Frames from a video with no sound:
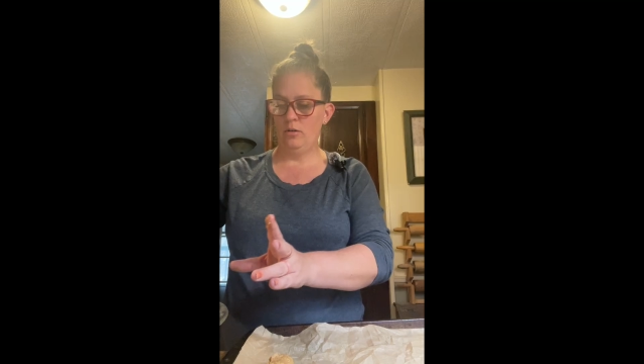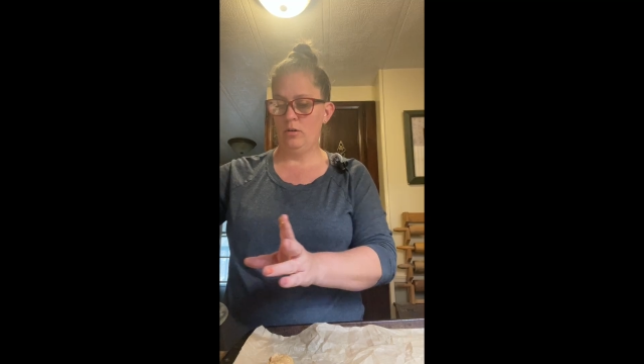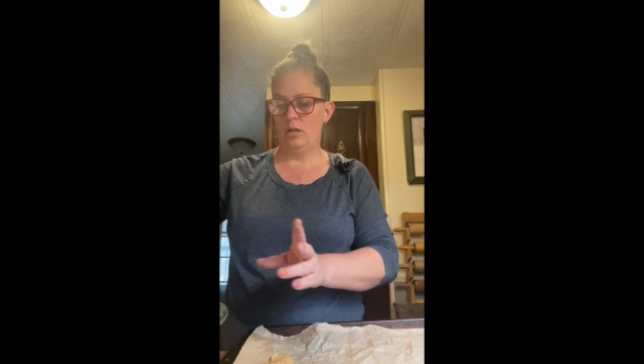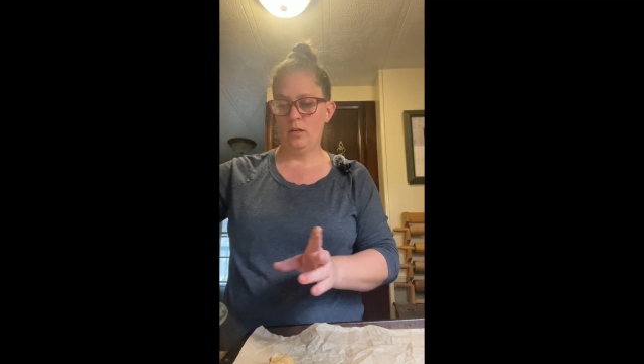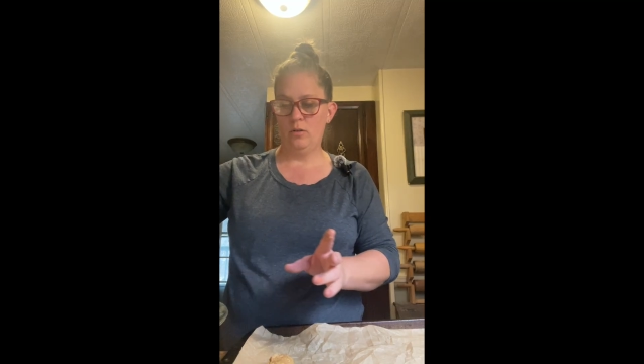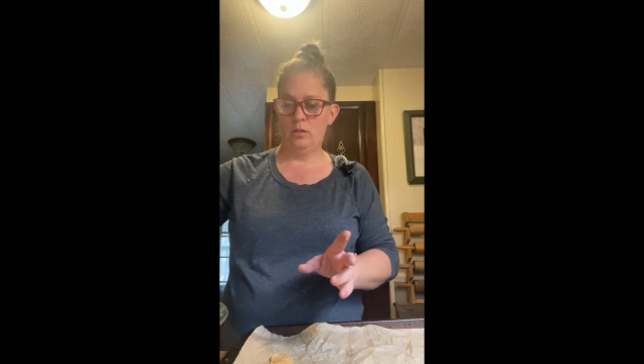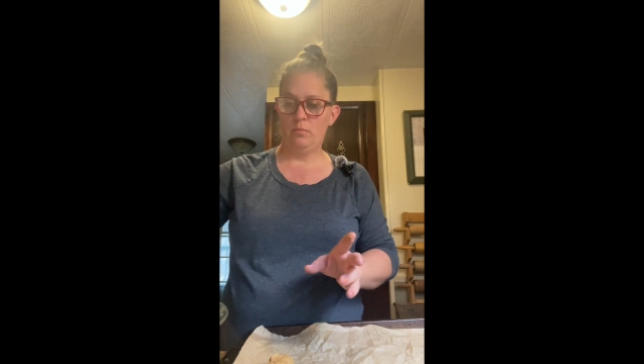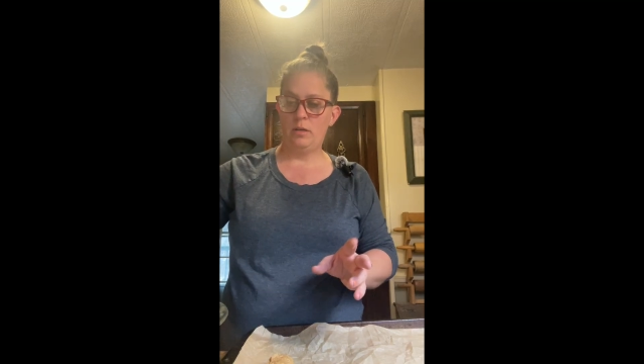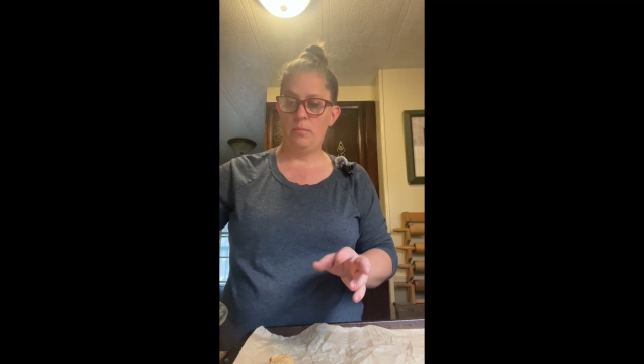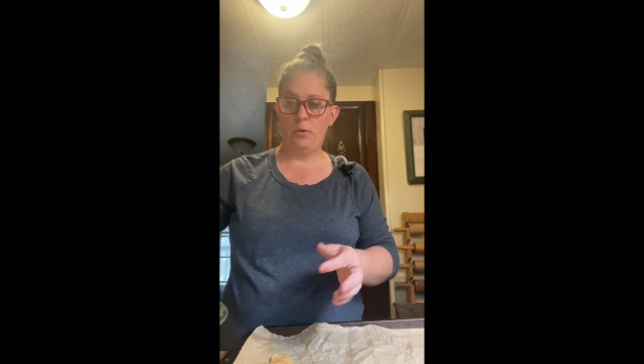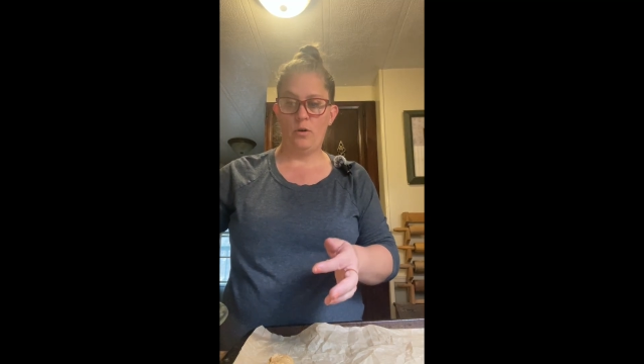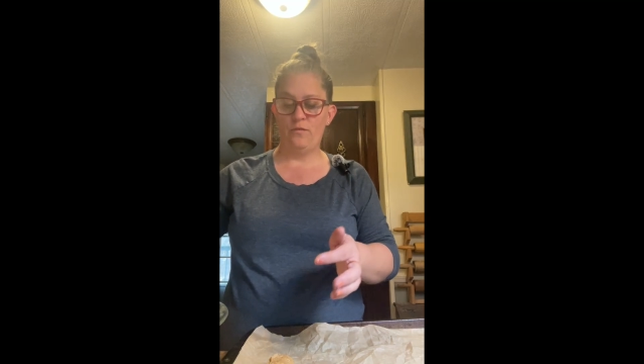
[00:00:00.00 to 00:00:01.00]
not going to be
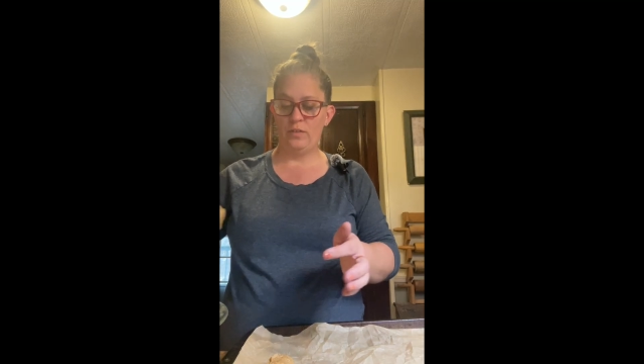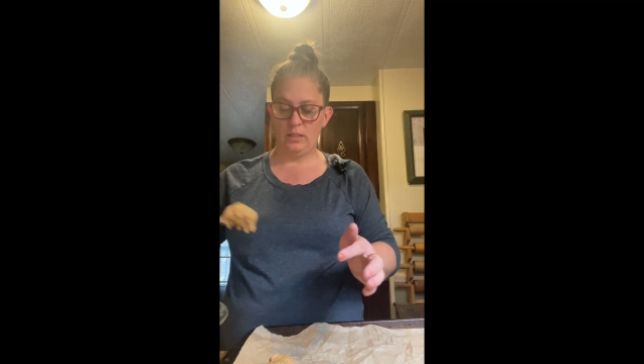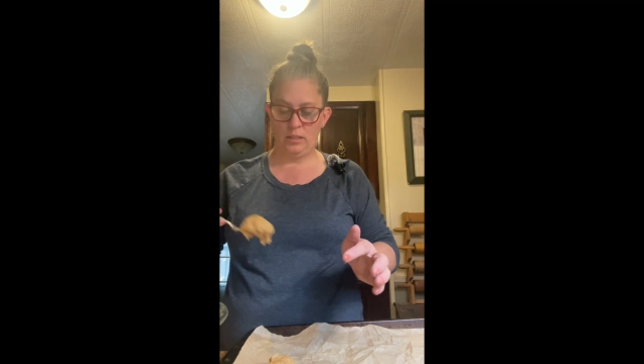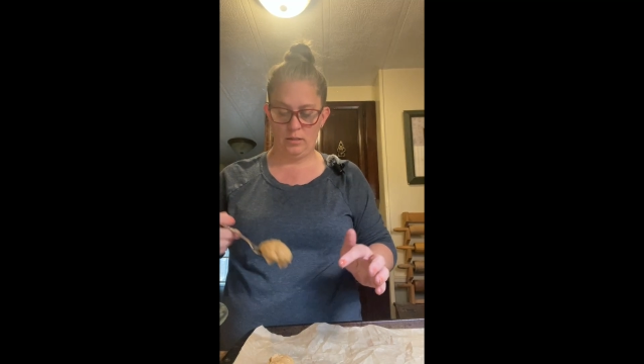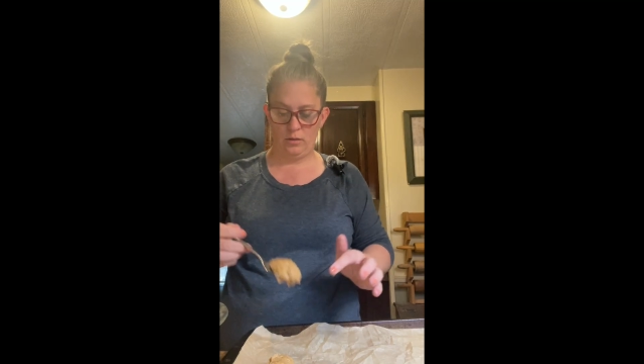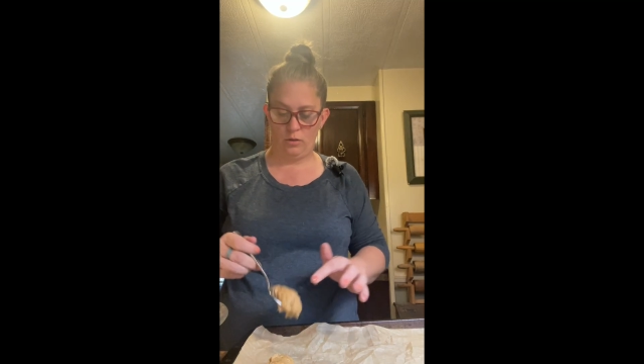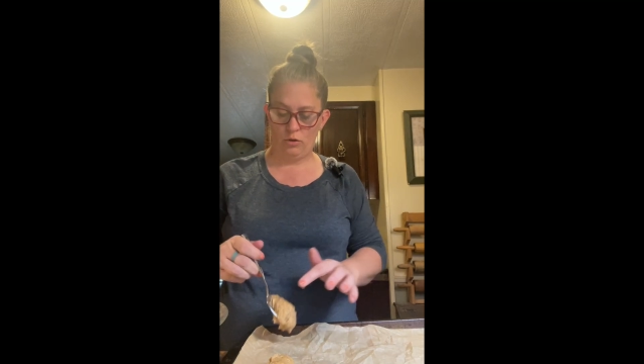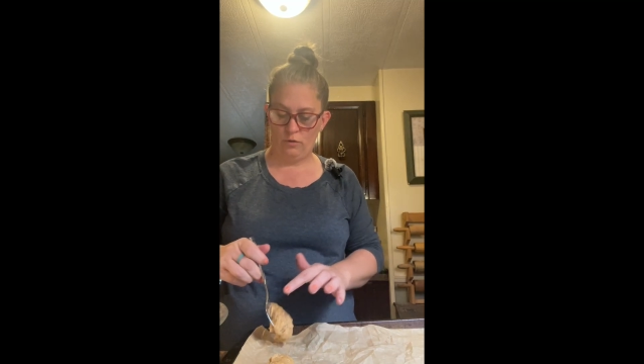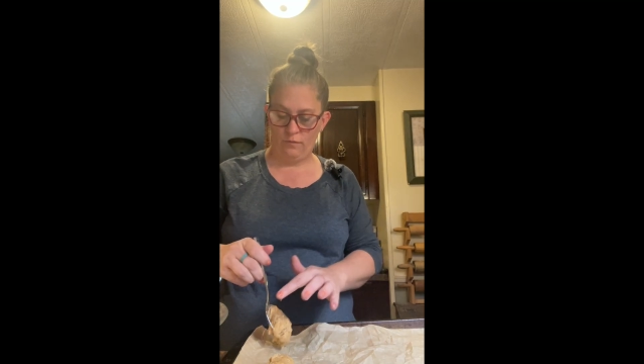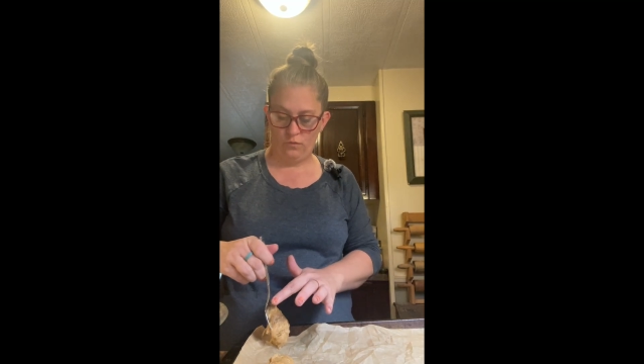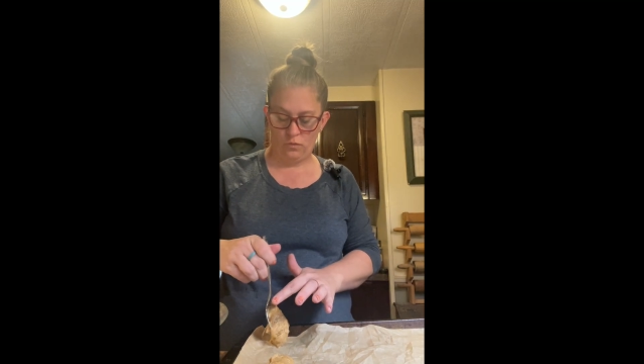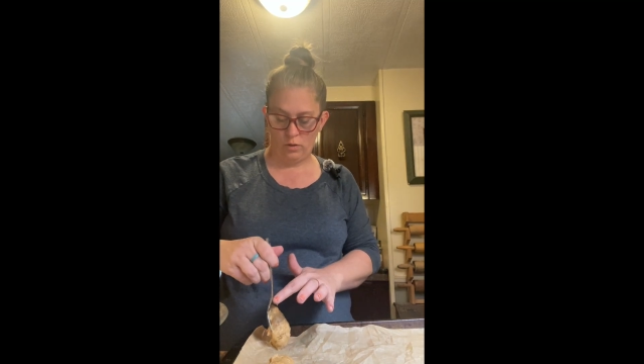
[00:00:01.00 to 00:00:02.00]
perfect and
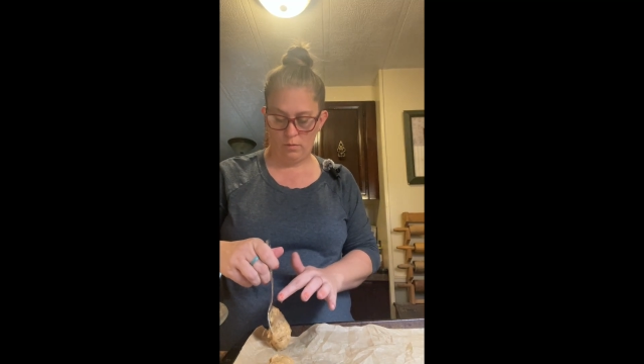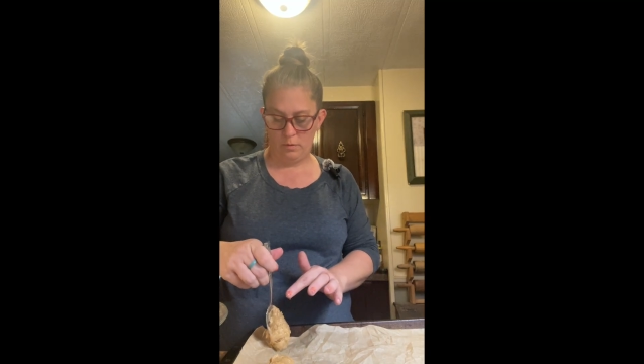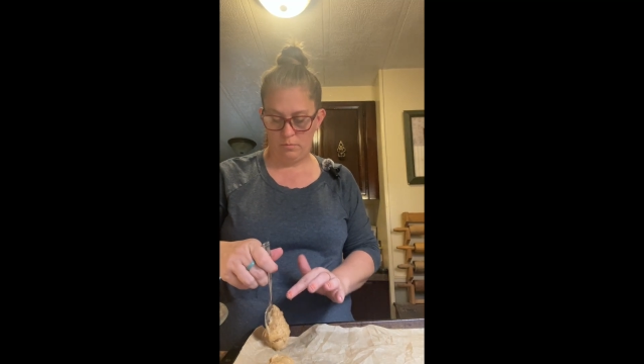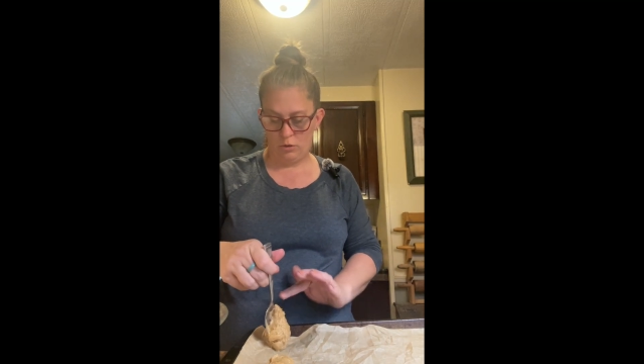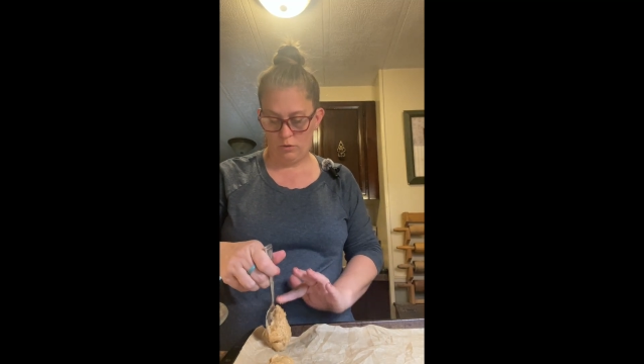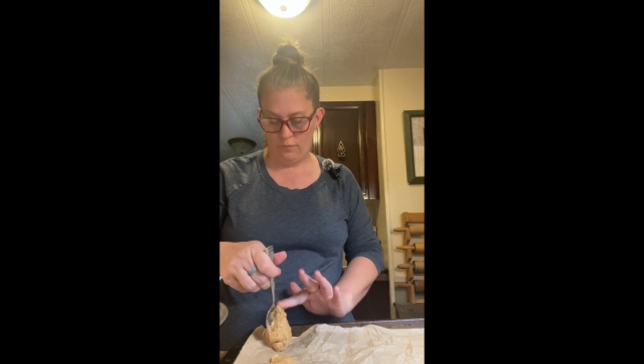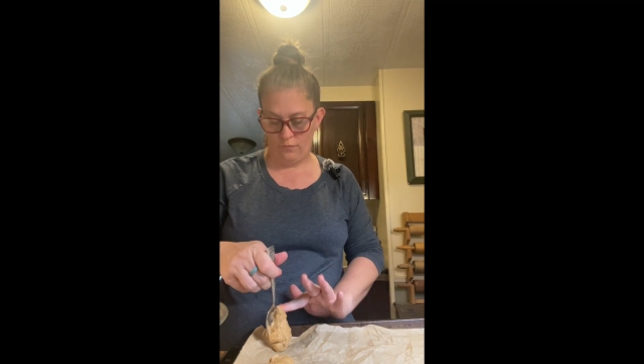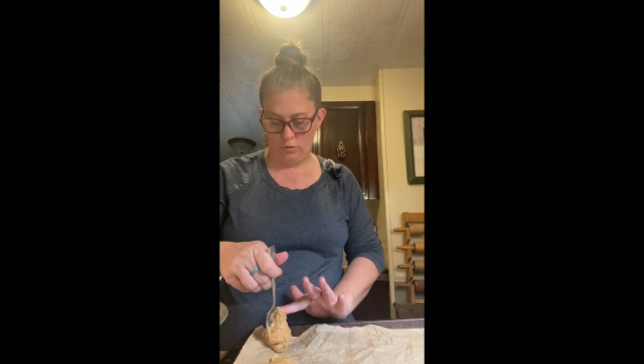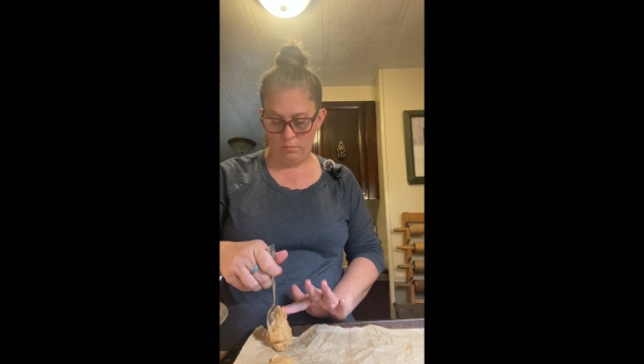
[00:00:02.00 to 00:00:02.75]
uniform and beautiful,